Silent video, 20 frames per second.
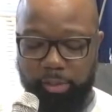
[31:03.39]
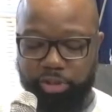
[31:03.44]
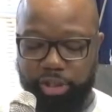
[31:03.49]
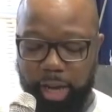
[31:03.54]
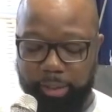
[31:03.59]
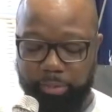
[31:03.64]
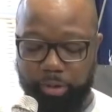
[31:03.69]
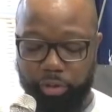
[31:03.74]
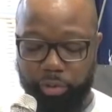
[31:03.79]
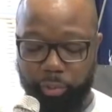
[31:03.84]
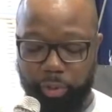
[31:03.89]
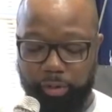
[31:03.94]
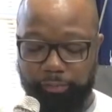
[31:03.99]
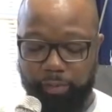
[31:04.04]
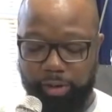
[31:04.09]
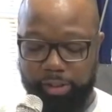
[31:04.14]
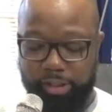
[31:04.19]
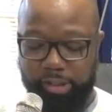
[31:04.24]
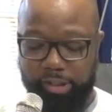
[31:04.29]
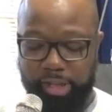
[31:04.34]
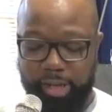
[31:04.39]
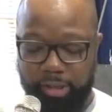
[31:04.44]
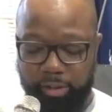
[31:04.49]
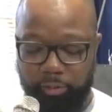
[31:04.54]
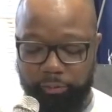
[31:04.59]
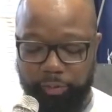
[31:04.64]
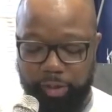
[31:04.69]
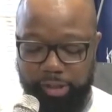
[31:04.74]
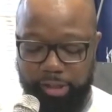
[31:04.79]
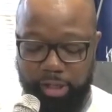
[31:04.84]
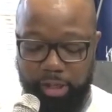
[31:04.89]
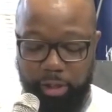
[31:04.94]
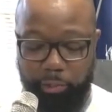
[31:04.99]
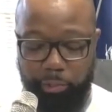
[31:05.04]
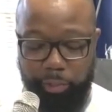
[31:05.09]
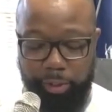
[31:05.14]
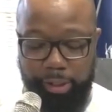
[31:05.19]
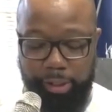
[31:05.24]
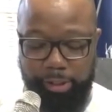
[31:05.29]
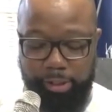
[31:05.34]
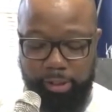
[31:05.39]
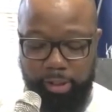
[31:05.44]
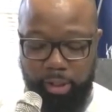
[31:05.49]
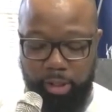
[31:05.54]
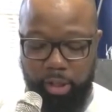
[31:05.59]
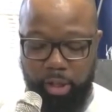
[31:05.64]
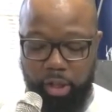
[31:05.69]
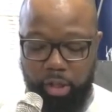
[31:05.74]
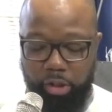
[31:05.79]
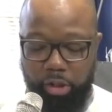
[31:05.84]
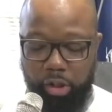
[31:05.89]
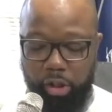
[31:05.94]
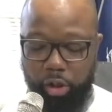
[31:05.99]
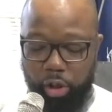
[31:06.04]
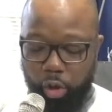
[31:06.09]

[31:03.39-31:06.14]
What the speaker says: chapter 3, verses 10 through 15, it reads, "The